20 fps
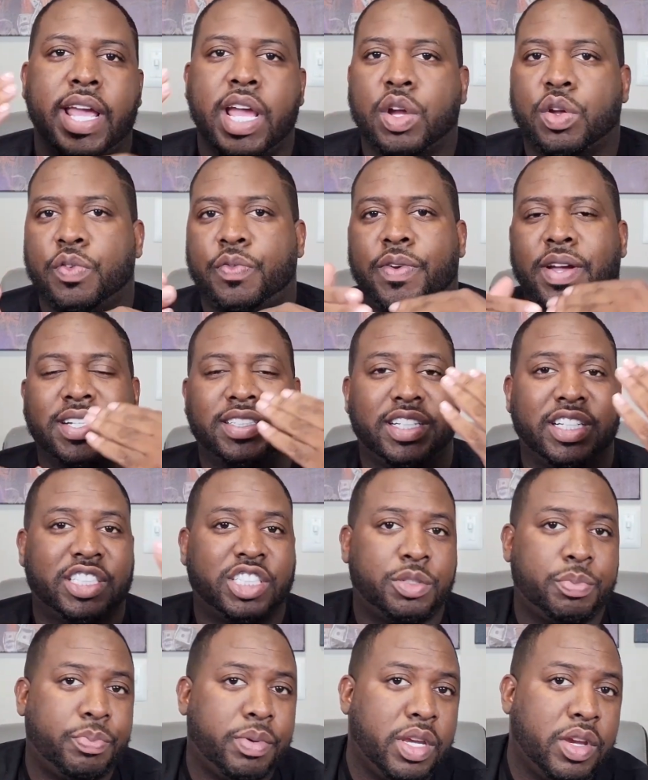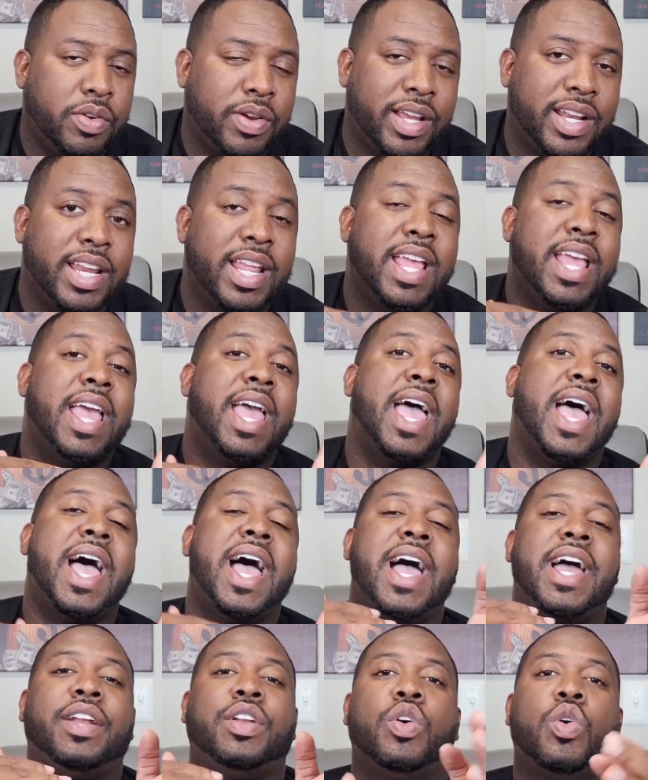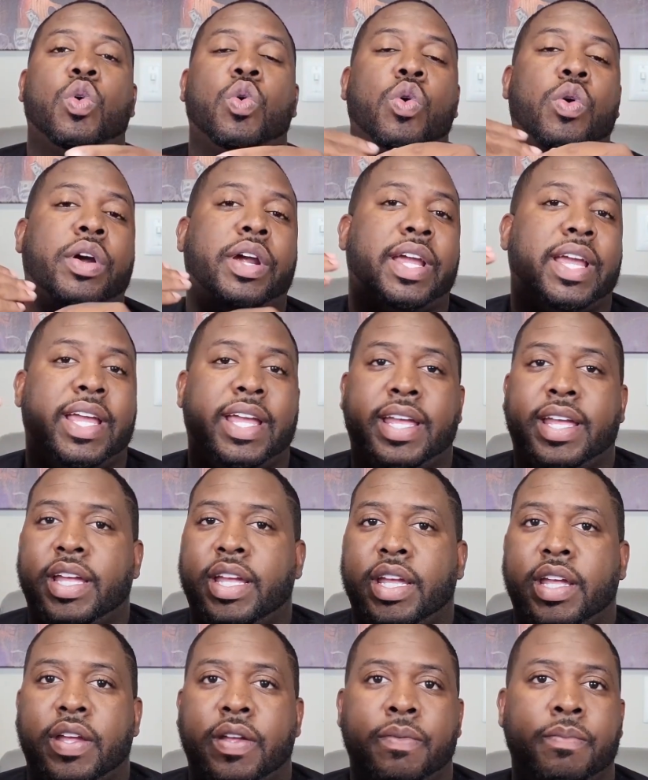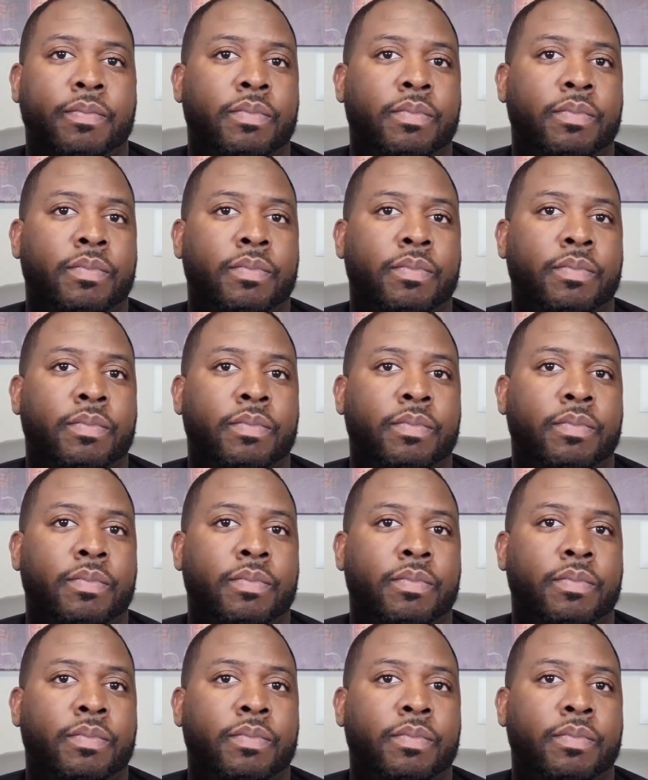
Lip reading: Equifax, Experian, and or a